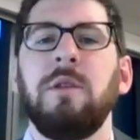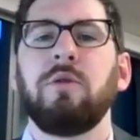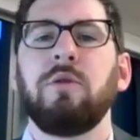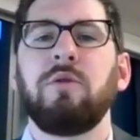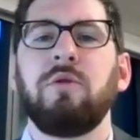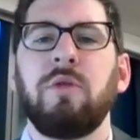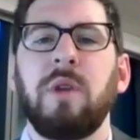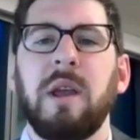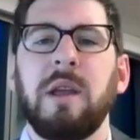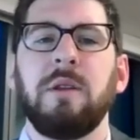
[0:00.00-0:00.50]

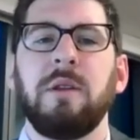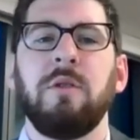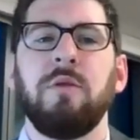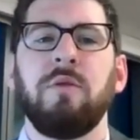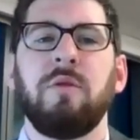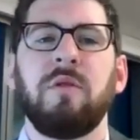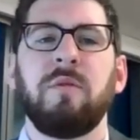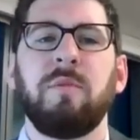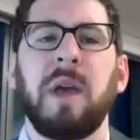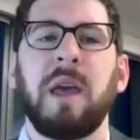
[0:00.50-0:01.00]
create new
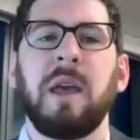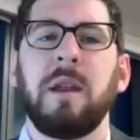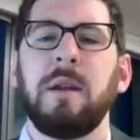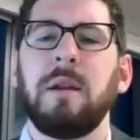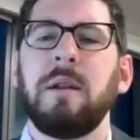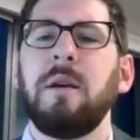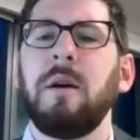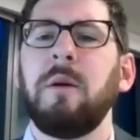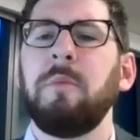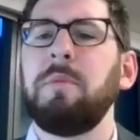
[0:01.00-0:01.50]
spend.
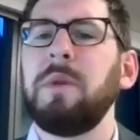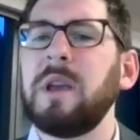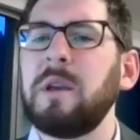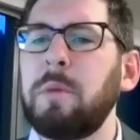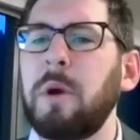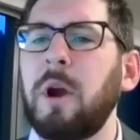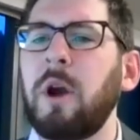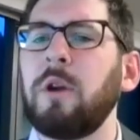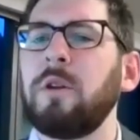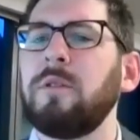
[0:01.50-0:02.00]
A big
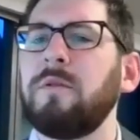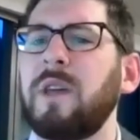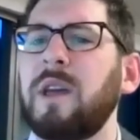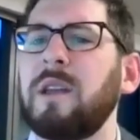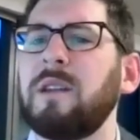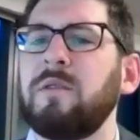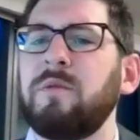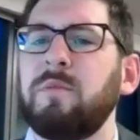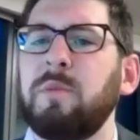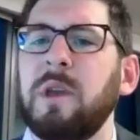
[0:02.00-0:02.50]
part of
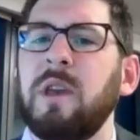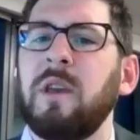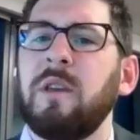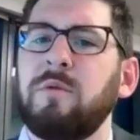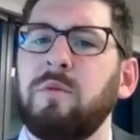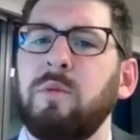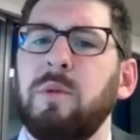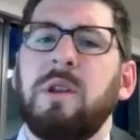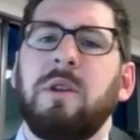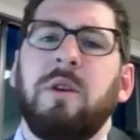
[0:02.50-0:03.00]
that is
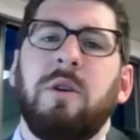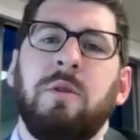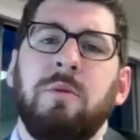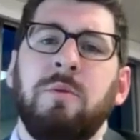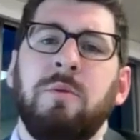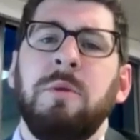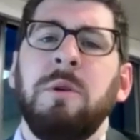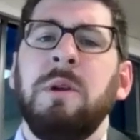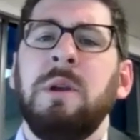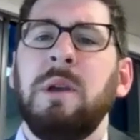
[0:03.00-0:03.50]
because we
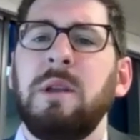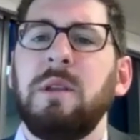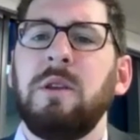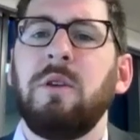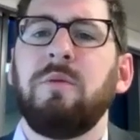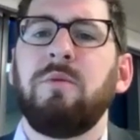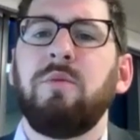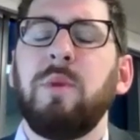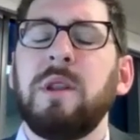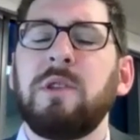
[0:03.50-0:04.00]
know,
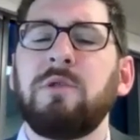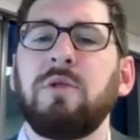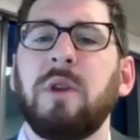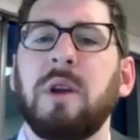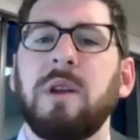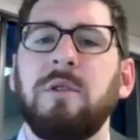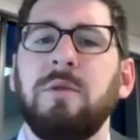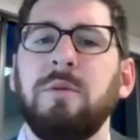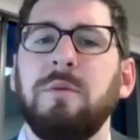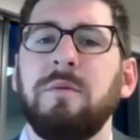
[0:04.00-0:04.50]
if we try
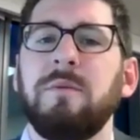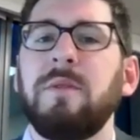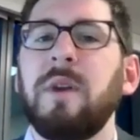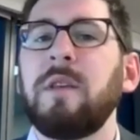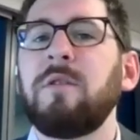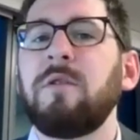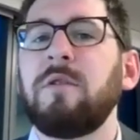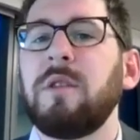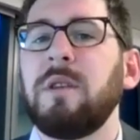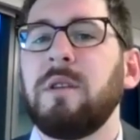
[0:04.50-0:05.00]
to
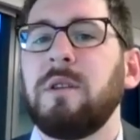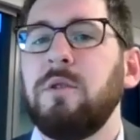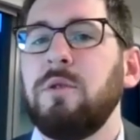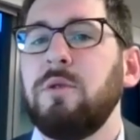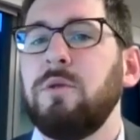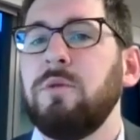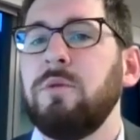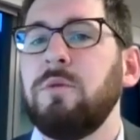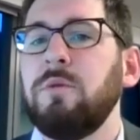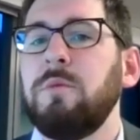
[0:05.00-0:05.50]
invest in
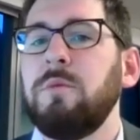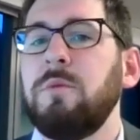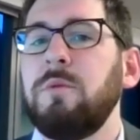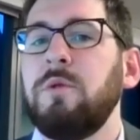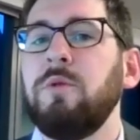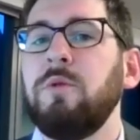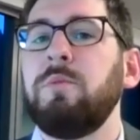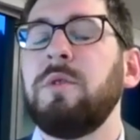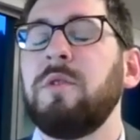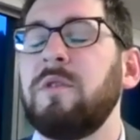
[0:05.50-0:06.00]
new
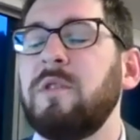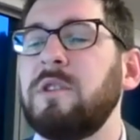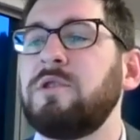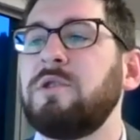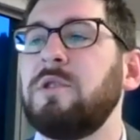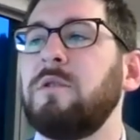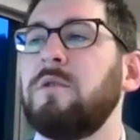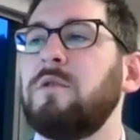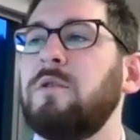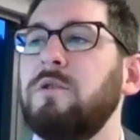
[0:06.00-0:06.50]

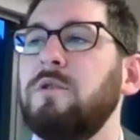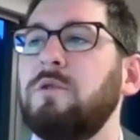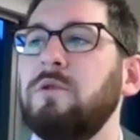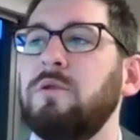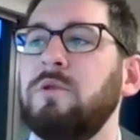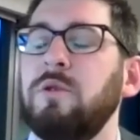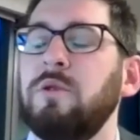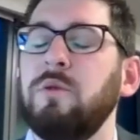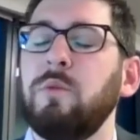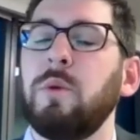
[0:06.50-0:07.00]
positions to do
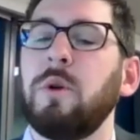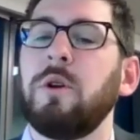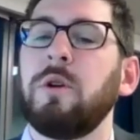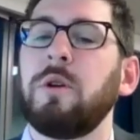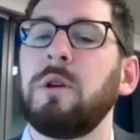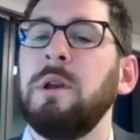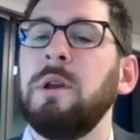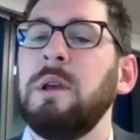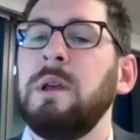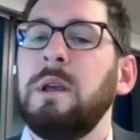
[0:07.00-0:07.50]
new
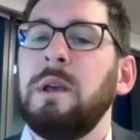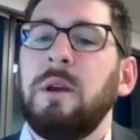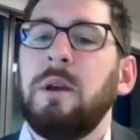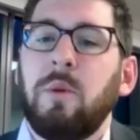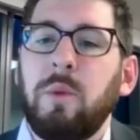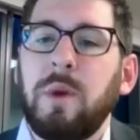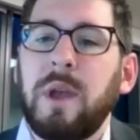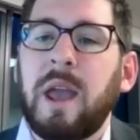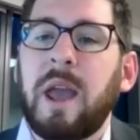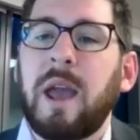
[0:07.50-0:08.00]
work,
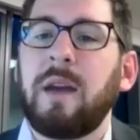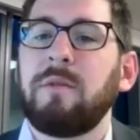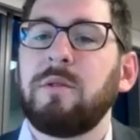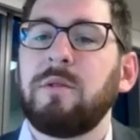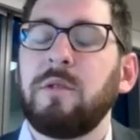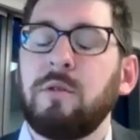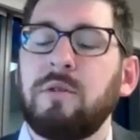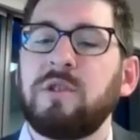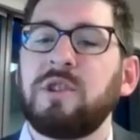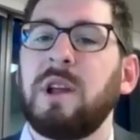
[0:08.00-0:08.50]
we have
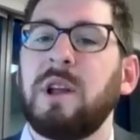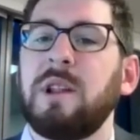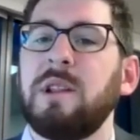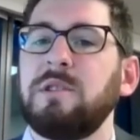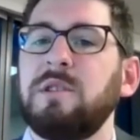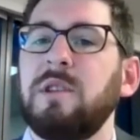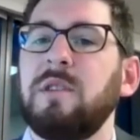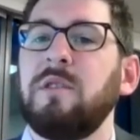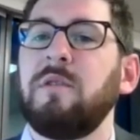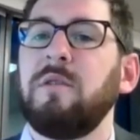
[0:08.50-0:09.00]
those
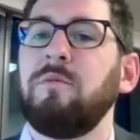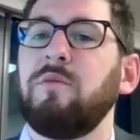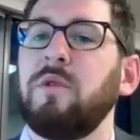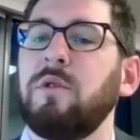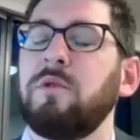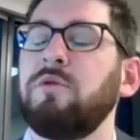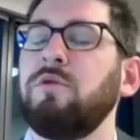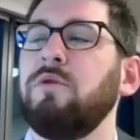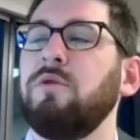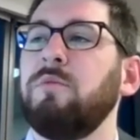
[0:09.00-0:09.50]
challenges in
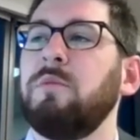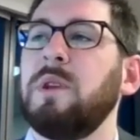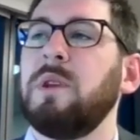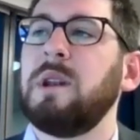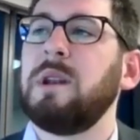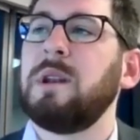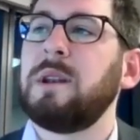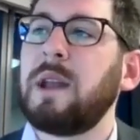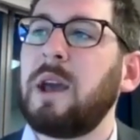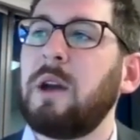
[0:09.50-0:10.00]

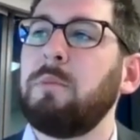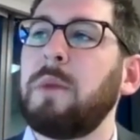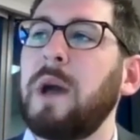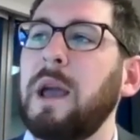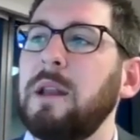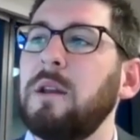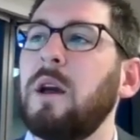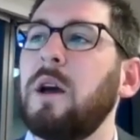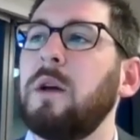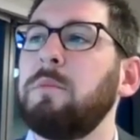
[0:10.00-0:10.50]
recruitment. Now
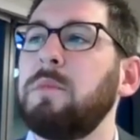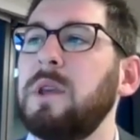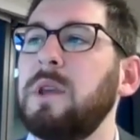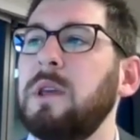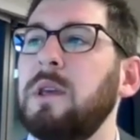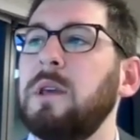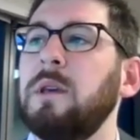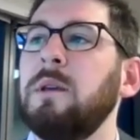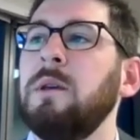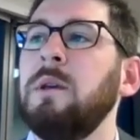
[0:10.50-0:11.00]
might not
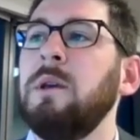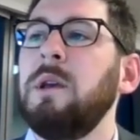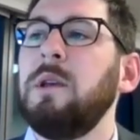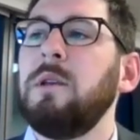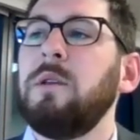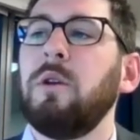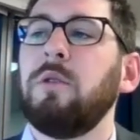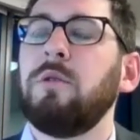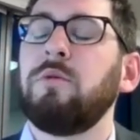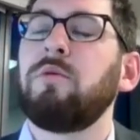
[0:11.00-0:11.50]
be,
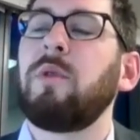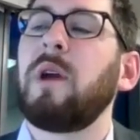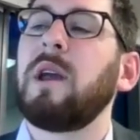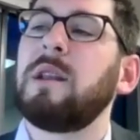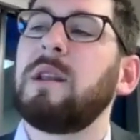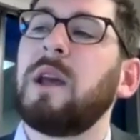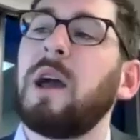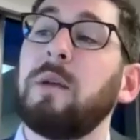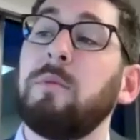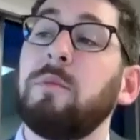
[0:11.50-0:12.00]
the right
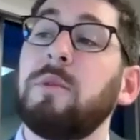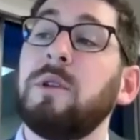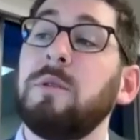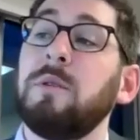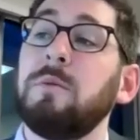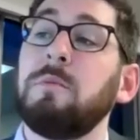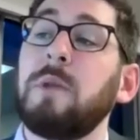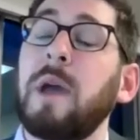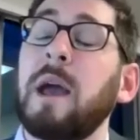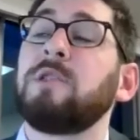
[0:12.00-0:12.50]
time
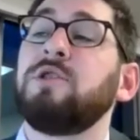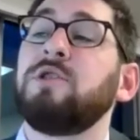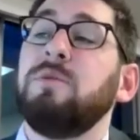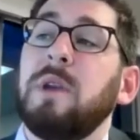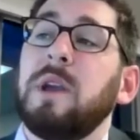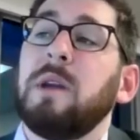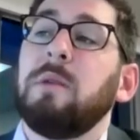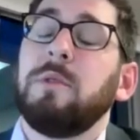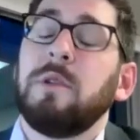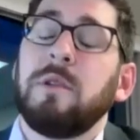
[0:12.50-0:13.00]
to actually
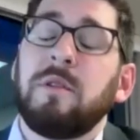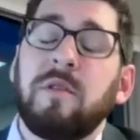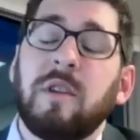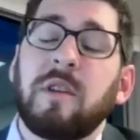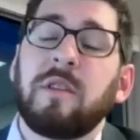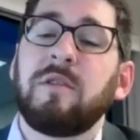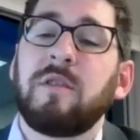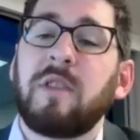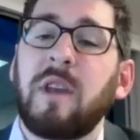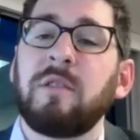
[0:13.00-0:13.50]
be able to
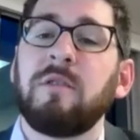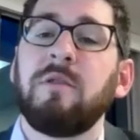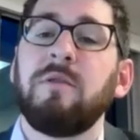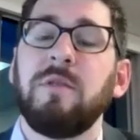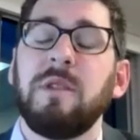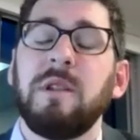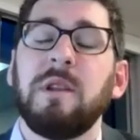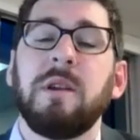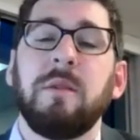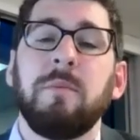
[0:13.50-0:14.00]

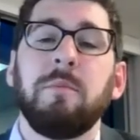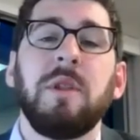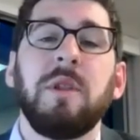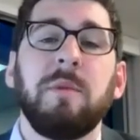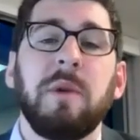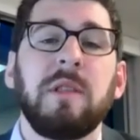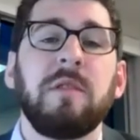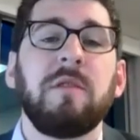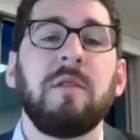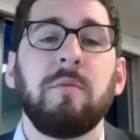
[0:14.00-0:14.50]
successfully
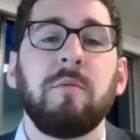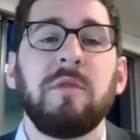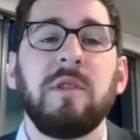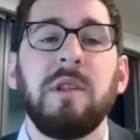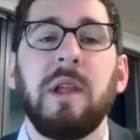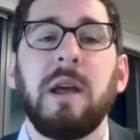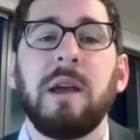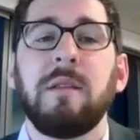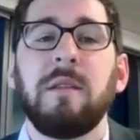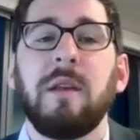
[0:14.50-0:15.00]
implement something
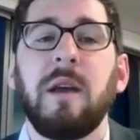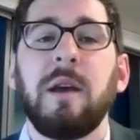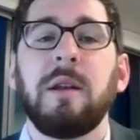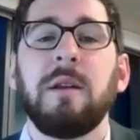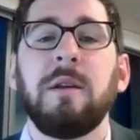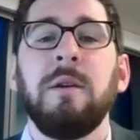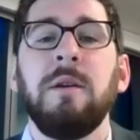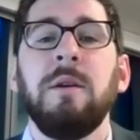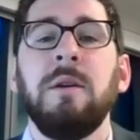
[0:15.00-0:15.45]
like that.